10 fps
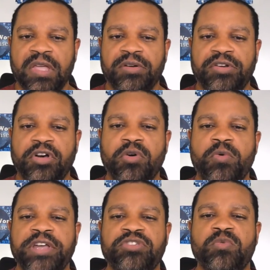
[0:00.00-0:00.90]
know
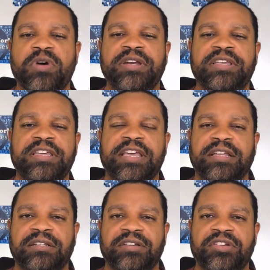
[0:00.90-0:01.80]
what you want to
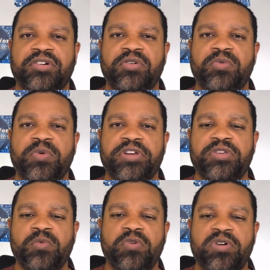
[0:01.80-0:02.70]
get. Know where
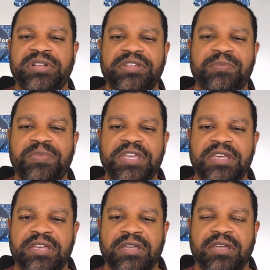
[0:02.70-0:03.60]
you want to
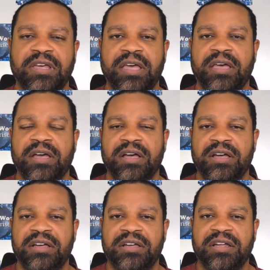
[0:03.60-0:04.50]
be.
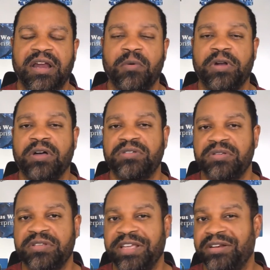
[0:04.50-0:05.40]
Uh, I would
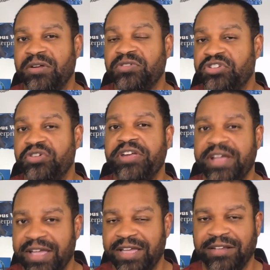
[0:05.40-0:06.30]
also say, don't show your
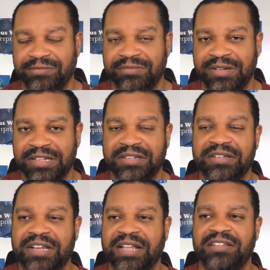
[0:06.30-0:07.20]
hand. This
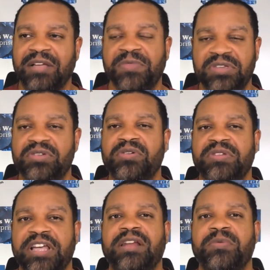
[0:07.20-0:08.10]
is not something you go
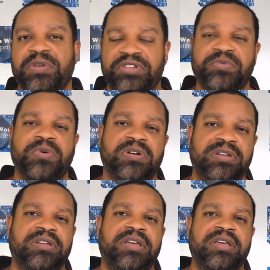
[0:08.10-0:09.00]
tell them what you want.
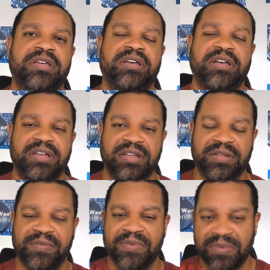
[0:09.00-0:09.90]

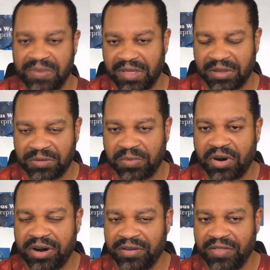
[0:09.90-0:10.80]
Uh, that's
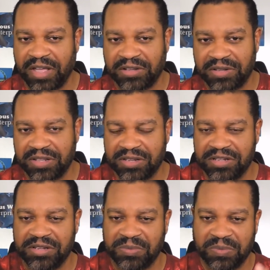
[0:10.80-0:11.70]
part. That's this
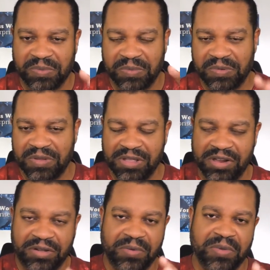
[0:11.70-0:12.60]
is,
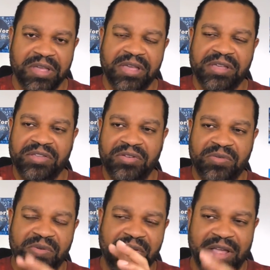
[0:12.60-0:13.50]
you know,
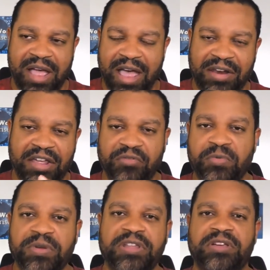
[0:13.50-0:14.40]
you. I never
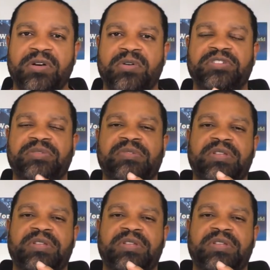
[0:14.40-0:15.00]
really go and